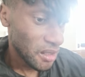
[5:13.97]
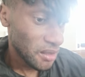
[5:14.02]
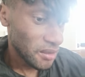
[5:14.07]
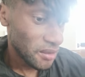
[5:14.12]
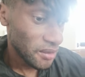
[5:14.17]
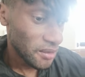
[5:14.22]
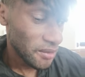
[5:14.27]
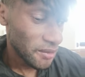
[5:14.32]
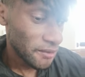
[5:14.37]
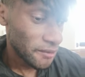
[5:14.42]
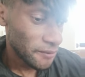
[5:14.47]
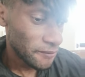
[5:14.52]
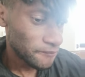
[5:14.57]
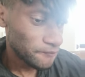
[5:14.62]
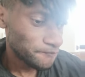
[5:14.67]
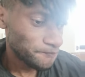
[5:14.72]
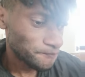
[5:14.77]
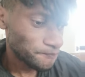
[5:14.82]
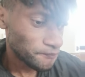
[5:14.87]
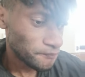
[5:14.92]
and
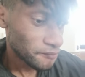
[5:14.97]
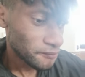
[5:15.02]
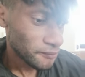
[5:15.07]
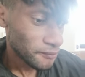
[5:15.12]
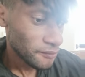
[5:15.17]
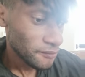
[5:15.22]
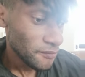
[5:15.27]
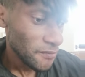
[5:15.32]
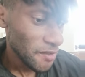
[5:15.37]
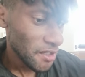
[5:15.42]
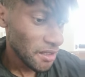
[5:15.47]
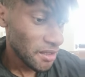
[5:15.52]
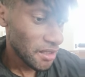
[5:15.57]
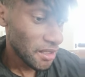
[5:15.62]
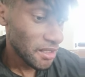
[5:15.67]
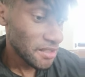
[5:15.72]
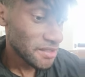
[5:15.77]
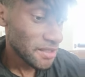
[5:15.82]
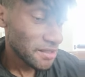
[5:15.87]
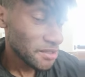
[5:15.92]

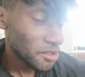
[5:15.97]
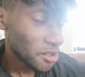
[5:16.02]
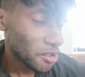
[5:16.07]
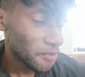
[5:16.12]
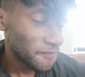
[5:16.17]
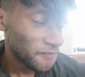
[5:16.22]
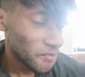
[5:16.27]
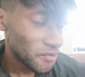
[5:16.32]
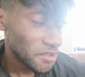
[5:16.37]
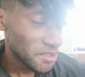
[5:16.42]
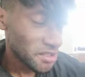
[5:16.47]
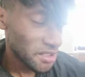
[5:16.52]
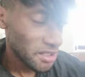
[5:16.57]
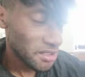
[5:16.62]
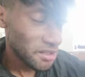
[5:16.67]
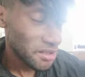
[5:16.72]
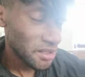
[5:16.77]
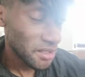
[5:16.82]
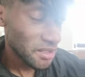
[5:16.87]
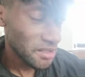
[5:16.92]
he said he's got a
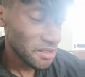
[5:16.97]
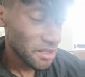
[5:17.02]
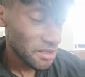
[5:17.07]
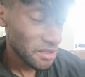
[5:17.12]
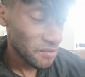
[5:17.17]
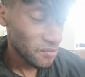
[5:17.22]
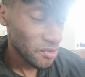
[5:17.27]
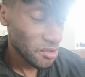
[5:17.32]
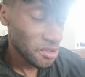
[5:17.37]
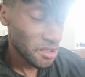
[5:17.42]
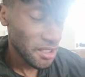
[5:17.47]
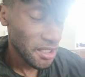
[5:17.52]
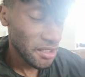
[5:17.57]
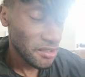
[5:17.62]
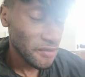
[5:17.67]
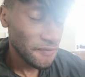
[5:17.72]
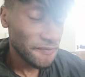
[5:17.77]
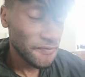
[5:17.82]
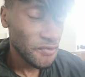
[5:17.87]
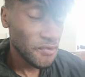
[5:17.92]
3060, and he says he wants to
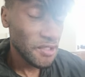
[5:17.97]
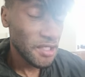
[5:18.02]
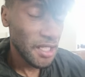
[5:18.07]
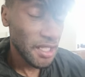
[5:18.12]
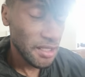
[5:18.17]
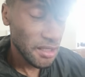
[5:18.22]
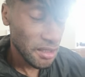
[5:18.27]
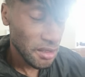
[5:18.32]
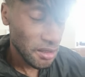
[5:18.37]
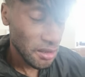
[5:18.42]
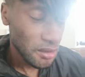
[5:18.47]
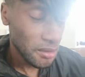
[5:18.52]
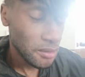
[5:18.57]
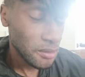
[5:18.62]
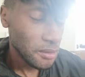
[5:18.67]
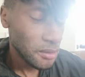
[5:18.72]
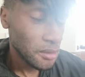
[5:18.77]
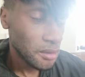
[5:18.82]
get a 3080.